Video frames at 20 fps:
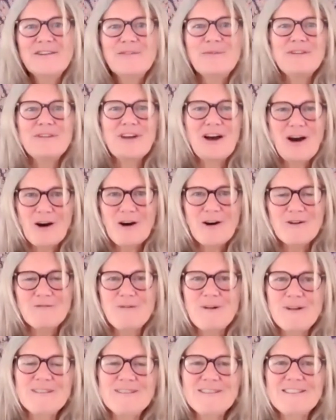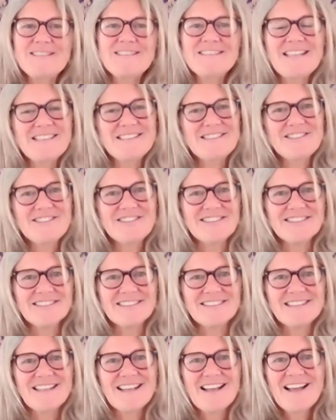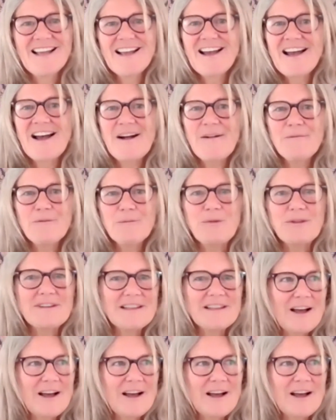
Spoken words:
With heart-based intentions, with